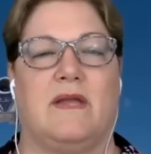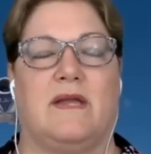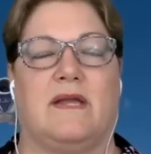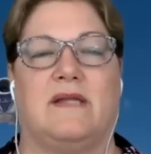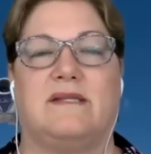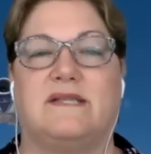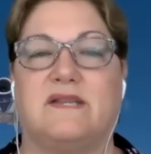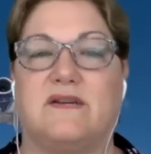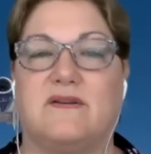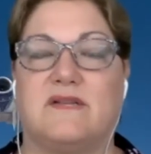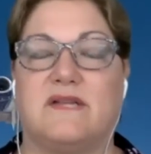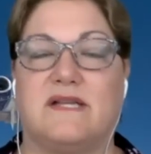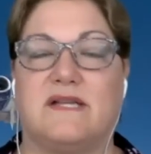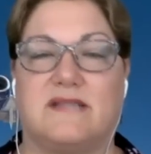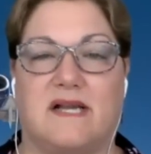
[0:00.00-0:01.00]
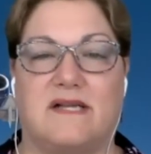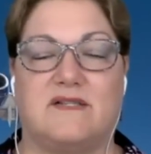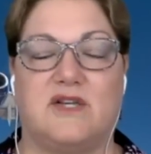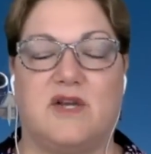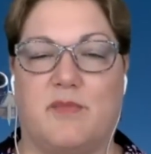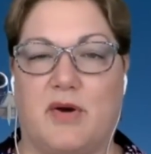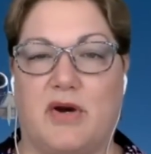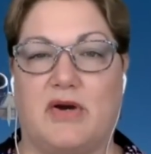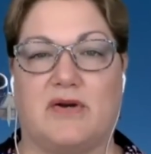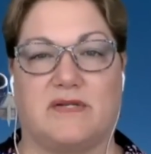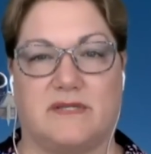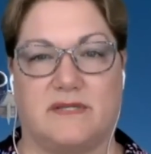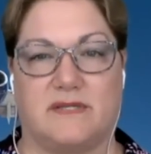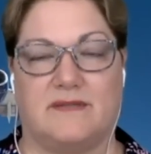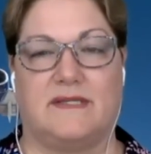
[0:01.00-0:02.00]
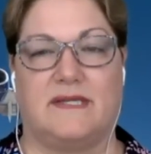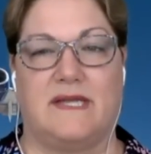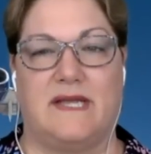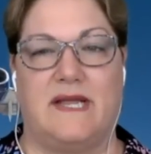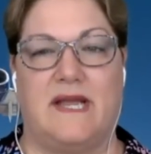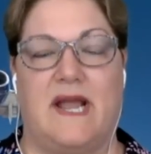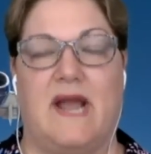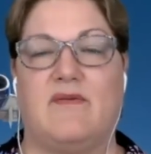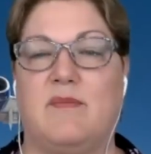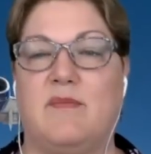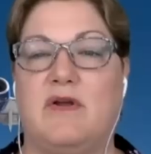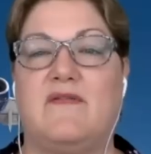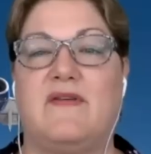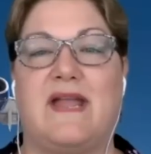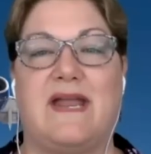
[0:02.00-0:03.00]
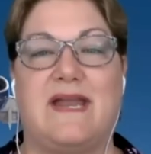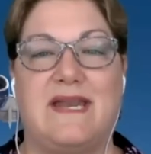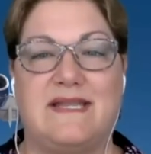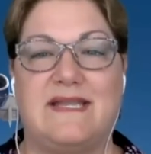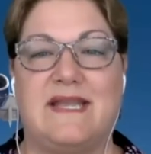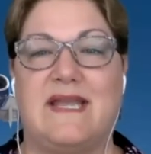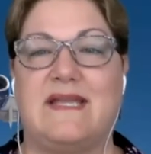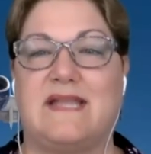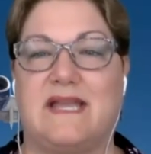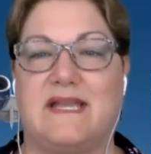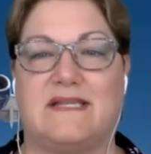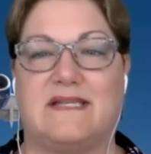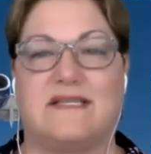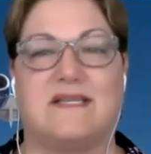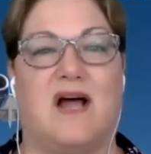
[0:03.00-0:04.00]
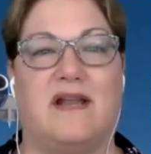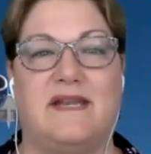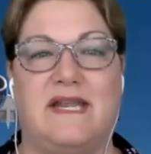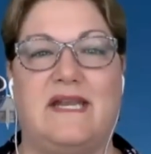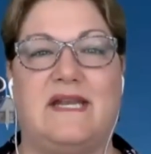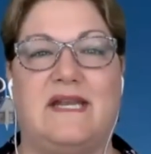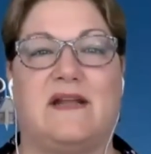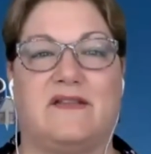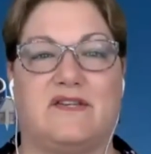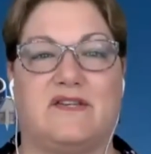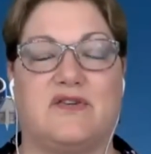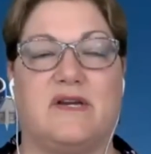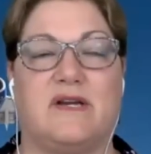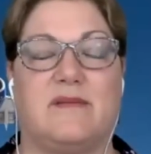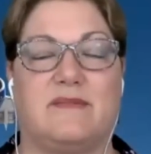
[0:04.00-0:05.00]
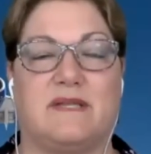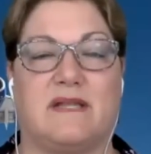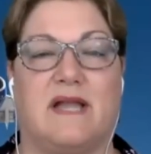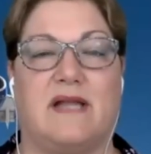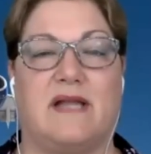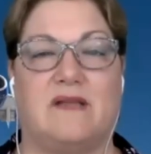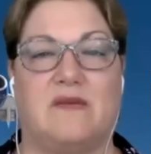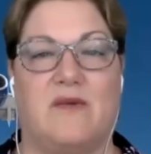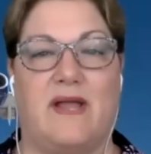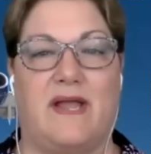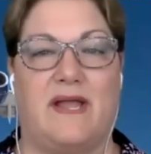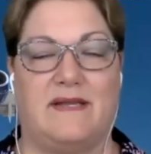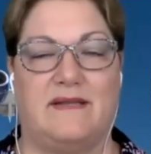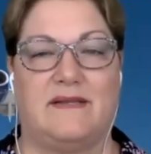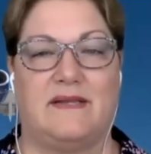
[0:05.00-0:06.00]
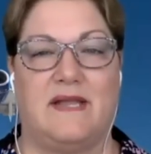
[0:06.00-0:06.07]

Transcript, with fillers: Consider the size of your purse and remove anything that's not needed on the trip to lighten the weight.